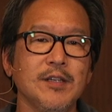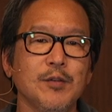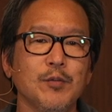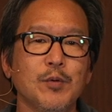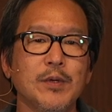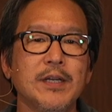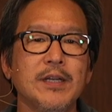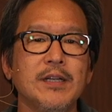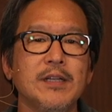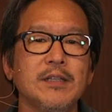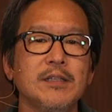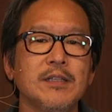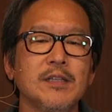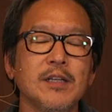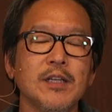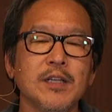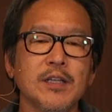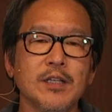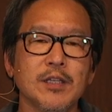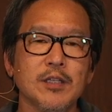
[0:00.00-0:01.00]
when
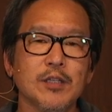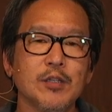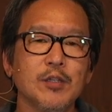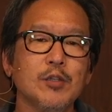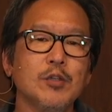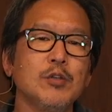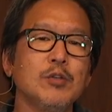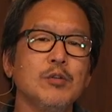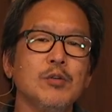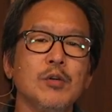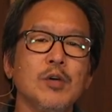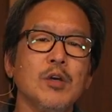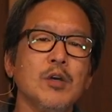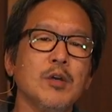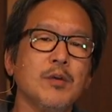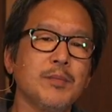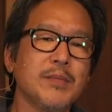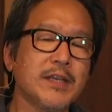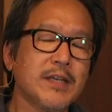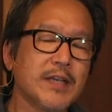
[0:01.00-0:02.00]
you
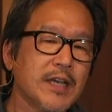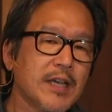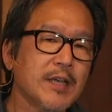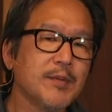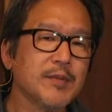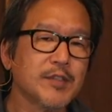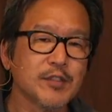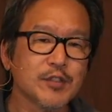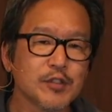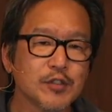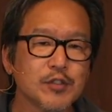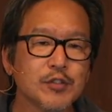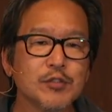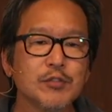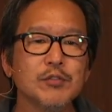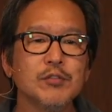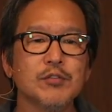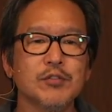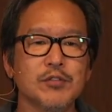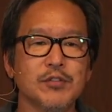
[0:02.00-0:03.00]
became a
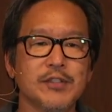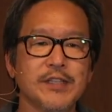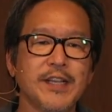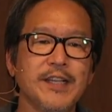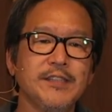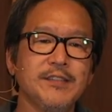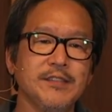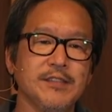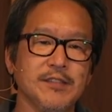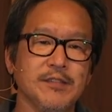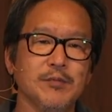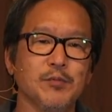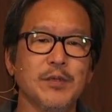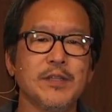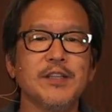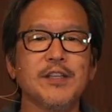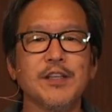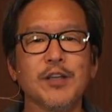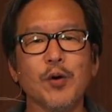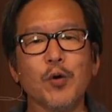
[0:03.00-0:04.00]
new creation, when
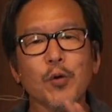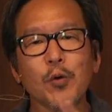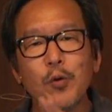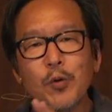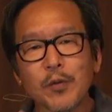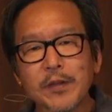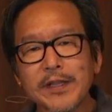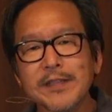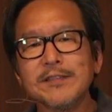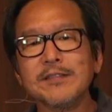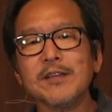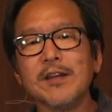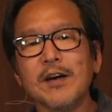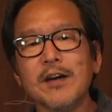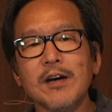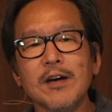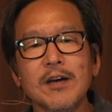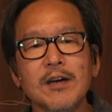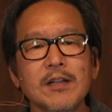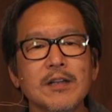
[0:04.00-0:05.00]
the old has
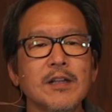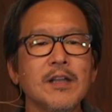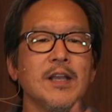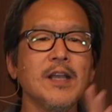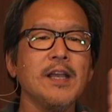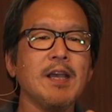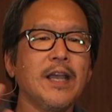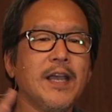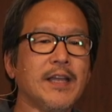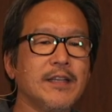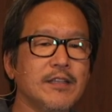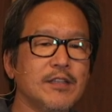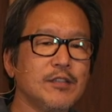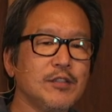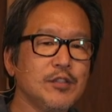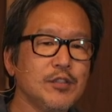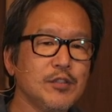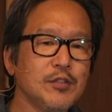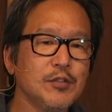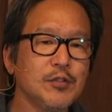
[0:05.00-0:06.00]
gone and the
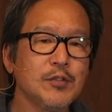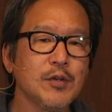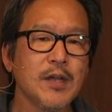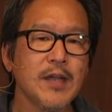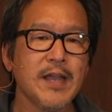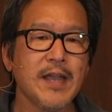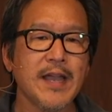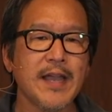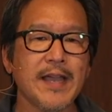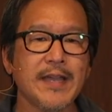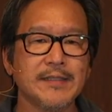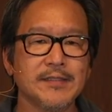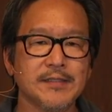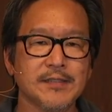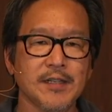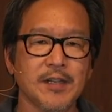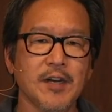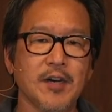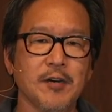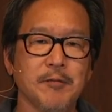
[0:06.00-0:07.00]
new has
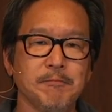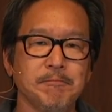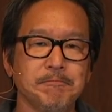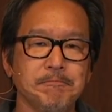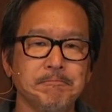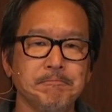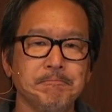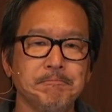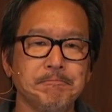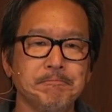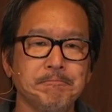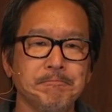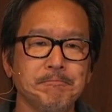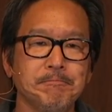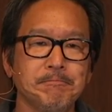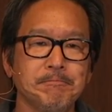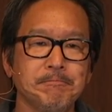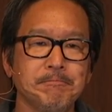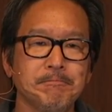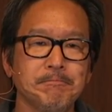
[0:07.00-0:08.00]
come.
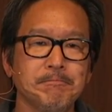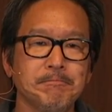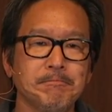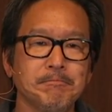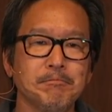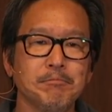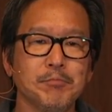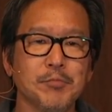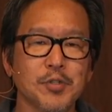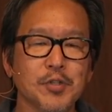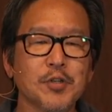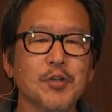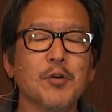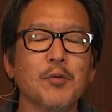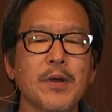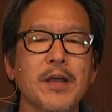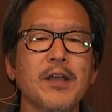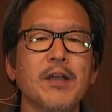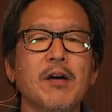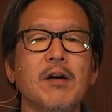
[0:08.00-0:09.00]
Put
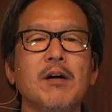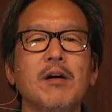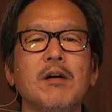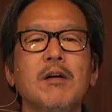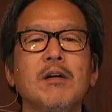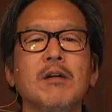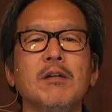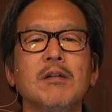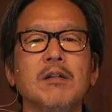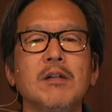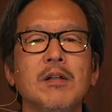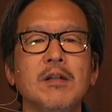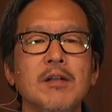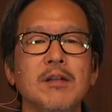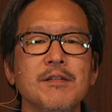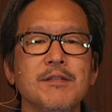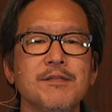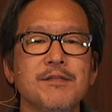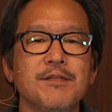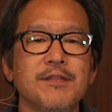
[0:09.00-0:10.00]
away all
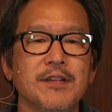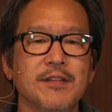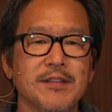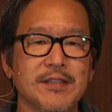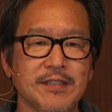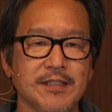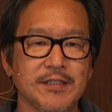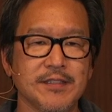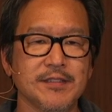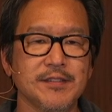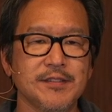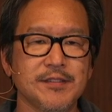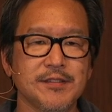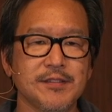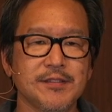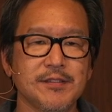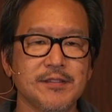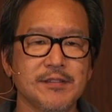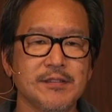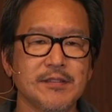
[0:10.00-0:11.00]
filthiness.
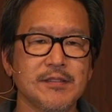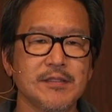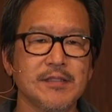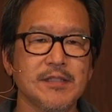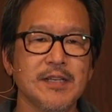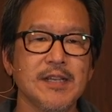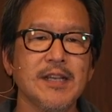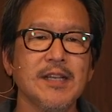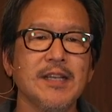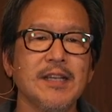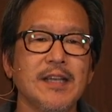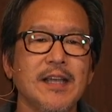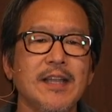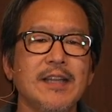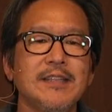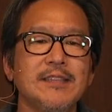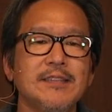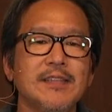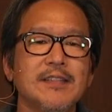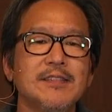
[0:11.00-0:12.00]
And
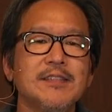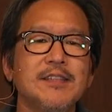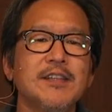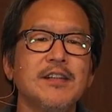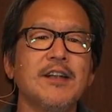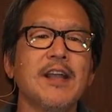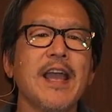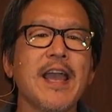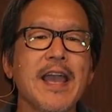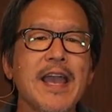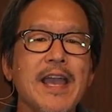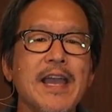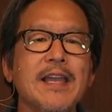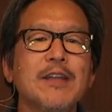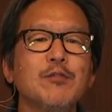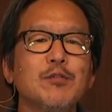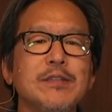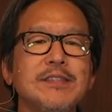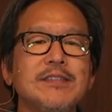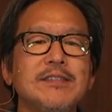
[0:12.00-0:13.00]
he says here,
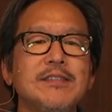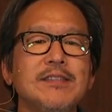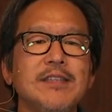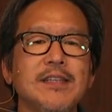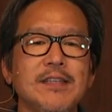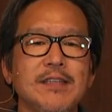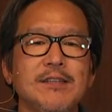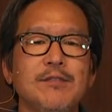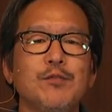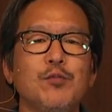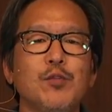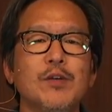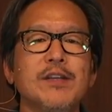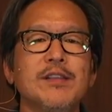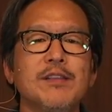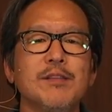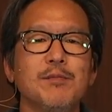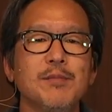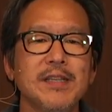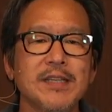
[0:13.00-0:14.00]
and receive
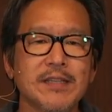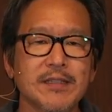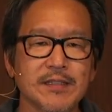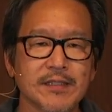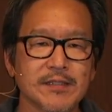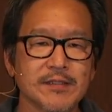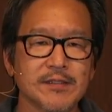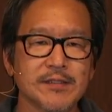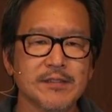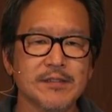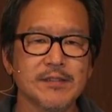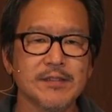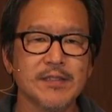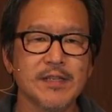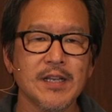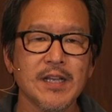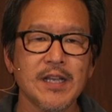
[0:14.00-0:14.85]
with meekness.